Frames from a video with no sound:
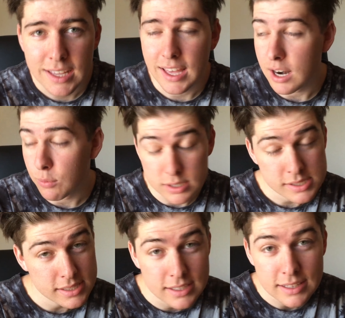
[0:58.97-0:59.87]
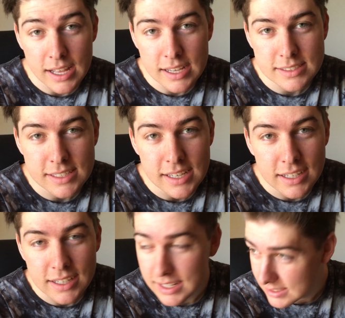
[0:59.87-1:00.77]
and I wasn't last year,
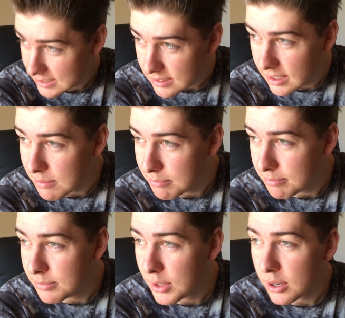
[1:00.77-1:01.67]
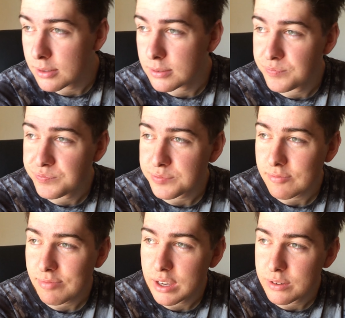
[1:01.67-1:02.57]
and I still am not
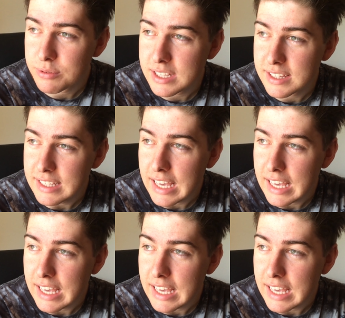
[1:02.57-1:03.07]
really.